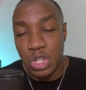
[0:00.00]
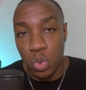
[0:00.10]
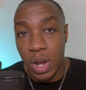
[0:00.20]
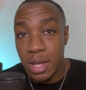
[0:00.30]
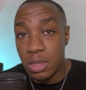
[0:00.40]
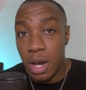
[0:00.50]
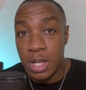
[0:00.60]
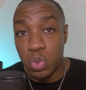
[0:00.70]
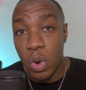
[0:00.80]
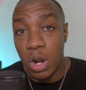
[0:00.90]
Ashwagandha
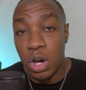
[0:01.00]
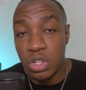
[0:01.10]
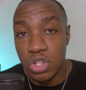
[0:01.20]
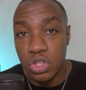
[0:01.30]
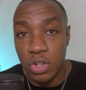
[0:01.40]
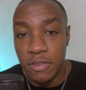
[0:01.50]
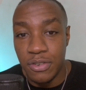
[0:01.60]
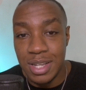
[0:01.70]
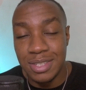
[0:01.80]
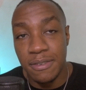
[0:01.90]
is well understood
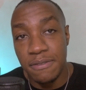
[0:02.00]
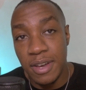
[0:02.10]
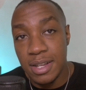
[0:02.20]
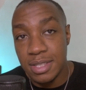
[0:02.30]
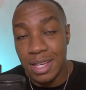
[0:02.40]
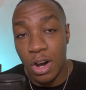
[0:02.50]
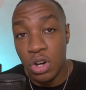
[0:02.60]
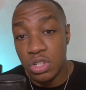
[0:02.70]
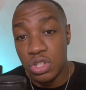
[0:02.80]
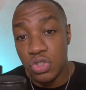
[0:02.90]
for its effect
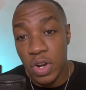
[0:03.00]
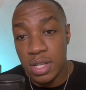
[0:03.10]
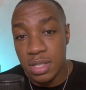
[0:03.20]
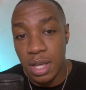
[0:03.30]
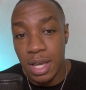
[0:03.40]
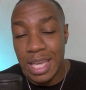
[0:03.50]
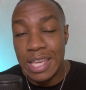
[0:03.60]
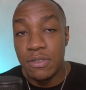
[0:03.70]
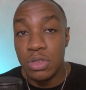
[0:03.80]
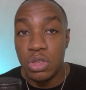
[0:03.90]
on stress,
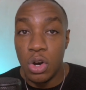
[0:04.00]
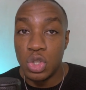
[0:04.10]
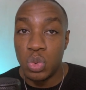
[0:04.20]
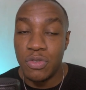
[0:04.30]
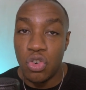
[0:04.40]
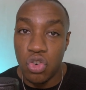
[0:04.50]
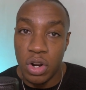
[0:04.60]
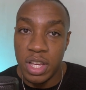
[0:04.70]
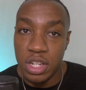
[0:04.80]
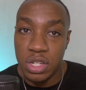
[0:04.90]
even those with
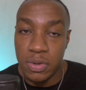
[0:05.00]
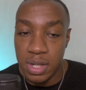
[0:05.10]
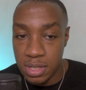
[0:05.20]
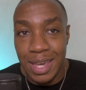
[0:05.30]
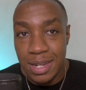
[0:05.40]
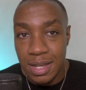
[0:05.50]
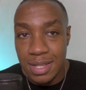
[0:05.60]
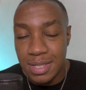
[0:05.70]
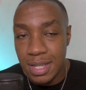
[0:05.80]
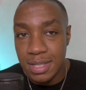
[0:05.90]
chronic stress. In a
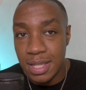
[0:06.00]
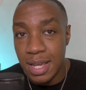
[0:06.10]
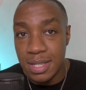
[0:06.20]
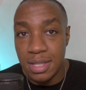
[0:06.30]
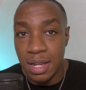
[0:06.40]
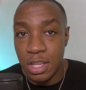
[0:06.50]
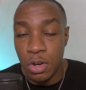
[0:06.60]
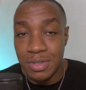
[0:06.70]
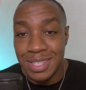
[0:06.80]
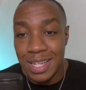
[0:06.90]
60-day study
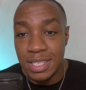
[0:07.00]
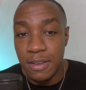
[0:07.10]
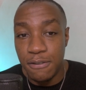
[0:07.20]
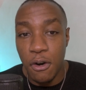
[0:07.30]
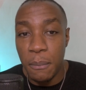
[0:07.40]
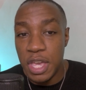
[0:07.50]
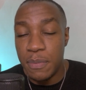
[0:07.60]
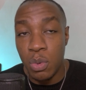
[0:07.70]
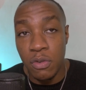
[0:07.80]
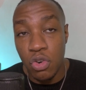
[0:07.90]
of 64
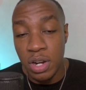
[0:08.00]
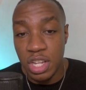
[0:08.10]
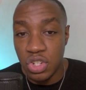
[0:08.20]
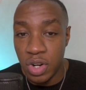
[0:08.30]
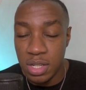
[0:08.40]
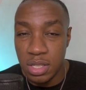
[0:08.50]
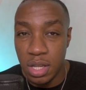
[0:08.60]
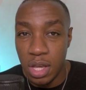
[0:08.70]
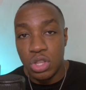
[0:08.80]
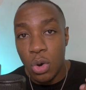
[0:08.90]
people with chronic stress,
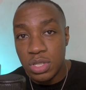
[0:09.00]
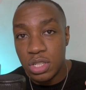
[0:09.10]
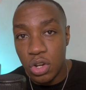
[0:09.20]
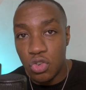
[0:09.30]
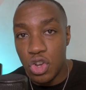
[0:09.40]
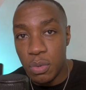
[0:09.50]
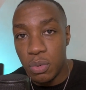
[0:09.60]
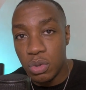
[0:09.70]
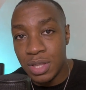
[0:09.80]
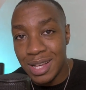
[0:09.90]
those in the group
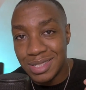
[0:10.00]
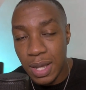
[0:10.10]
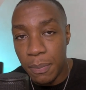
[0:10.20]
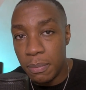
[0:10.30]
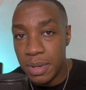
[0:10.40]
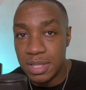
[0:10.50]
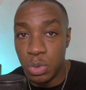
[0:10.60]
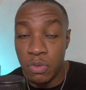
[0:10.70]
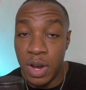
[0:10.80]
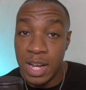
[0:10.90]
that
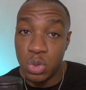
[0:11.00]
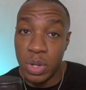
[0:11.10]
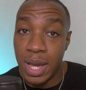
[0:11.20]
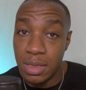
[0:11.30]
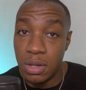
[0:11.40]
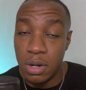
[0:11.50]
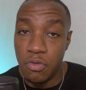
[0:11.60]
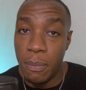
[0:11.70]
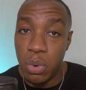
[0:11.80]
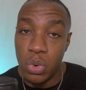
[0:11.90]
supplemented with ashwagandha
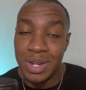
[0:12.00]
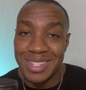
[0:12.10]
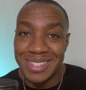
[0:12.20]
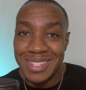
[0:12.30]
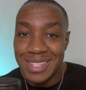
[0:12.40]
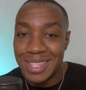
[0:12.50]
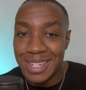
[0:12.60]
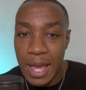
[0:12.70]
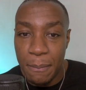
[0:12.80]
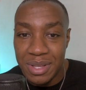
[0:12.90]
reported a
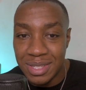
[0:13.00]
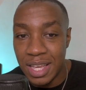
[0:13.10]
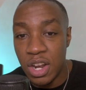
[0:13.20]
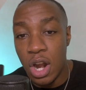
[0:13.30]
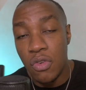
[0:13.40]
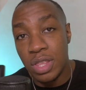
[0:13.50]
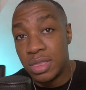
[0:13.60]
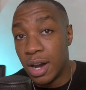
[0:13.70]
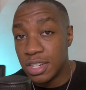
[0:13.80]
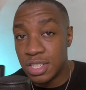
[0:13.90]
69%
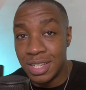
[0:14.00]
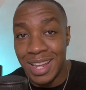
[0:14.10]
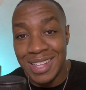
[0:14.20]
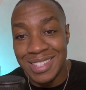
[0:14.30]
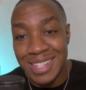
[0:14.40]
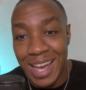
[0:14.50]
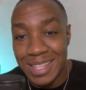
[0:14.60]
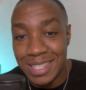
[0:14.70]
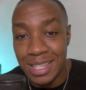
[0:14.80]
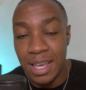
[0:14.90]
reduction in
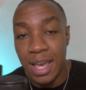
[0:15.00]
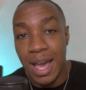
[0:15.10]
anxiety